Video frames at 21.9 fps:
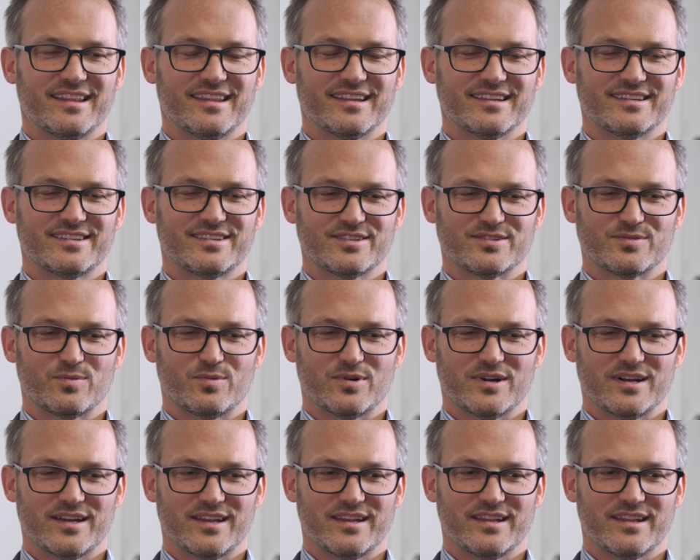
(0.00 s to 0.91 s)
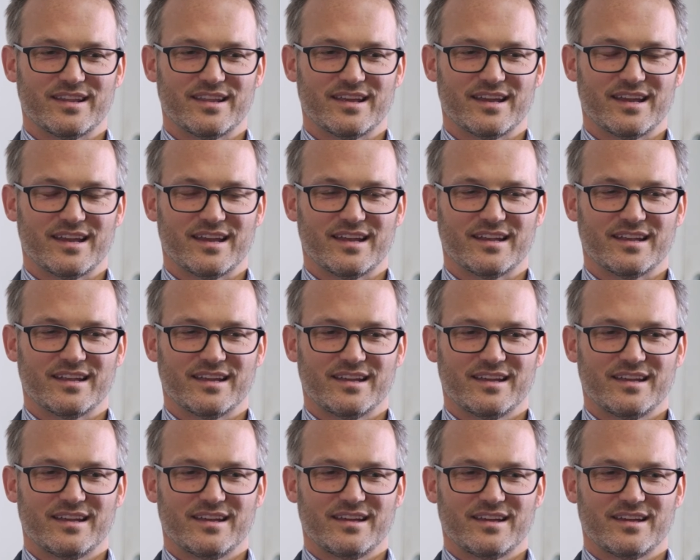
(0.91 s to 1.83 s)
this is one that
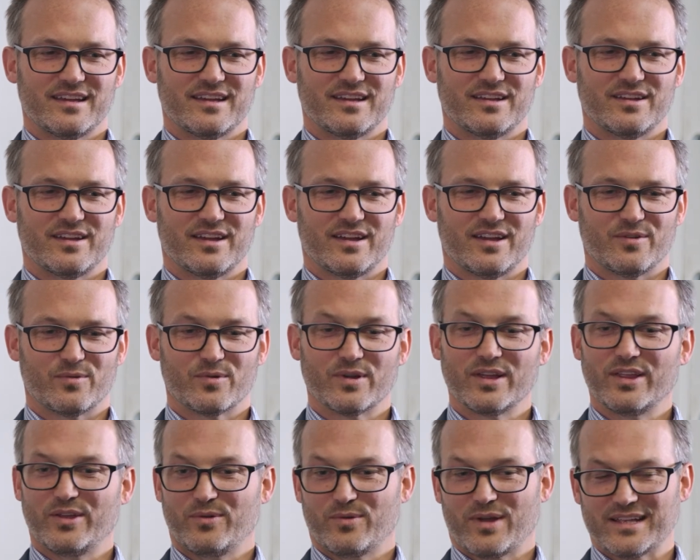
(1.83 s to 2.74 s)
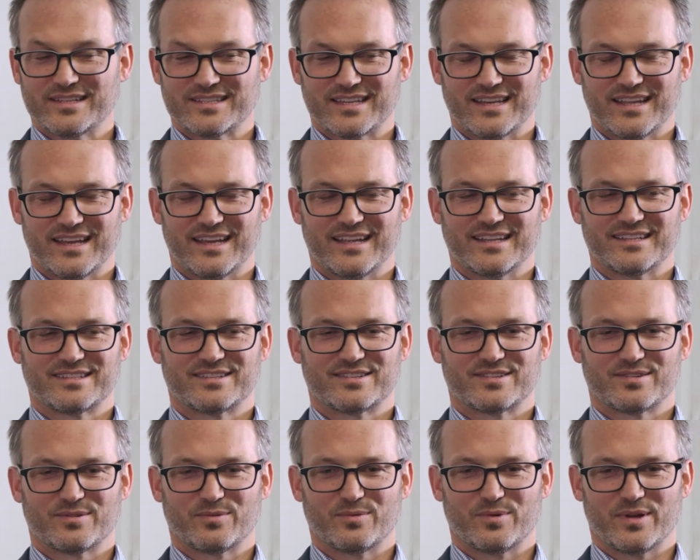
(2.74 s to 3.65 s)
really
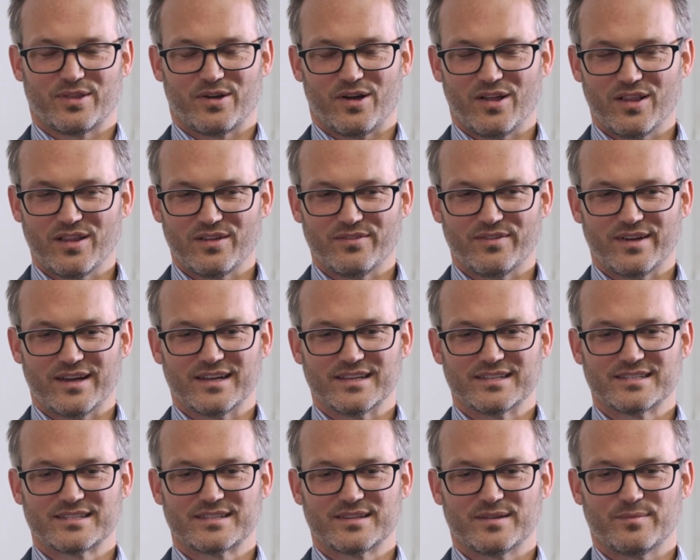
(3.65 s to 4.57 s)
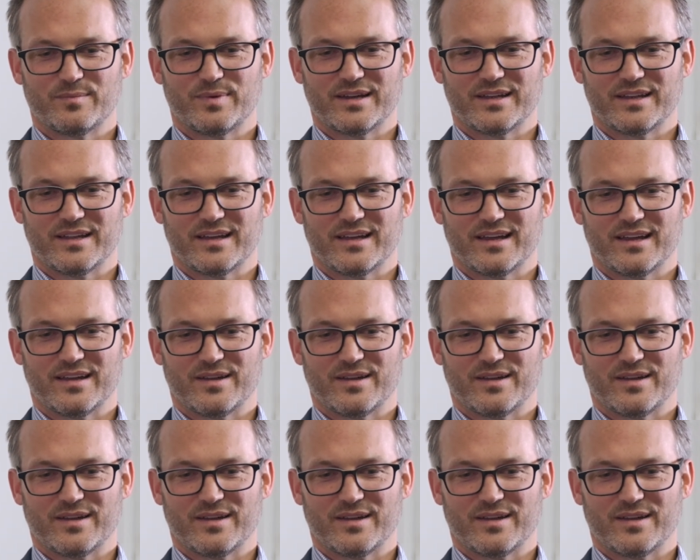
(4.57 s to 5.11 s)
resonates with all of us. But